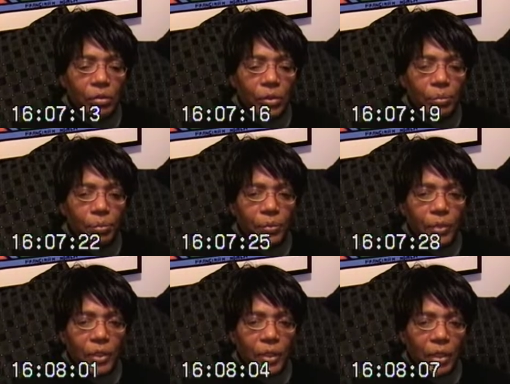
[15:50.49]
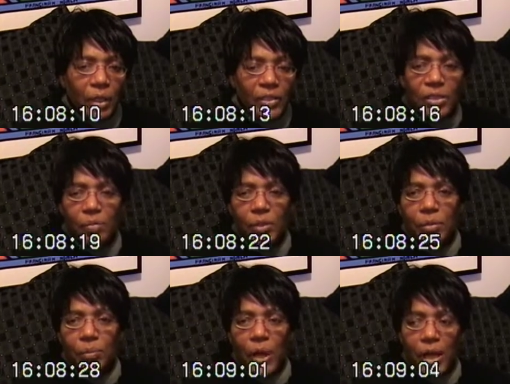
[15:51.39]
the, the
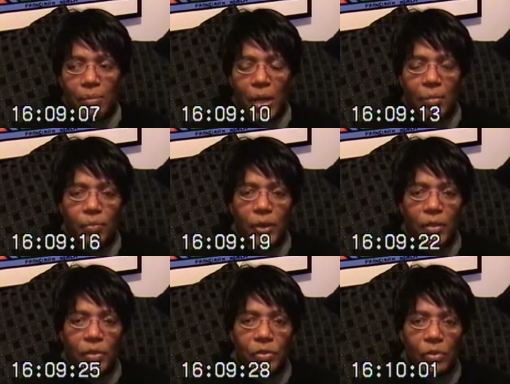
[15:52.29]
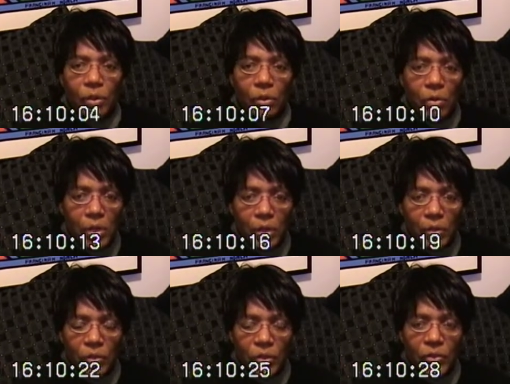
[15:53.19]
estimate by my brother's lawyer,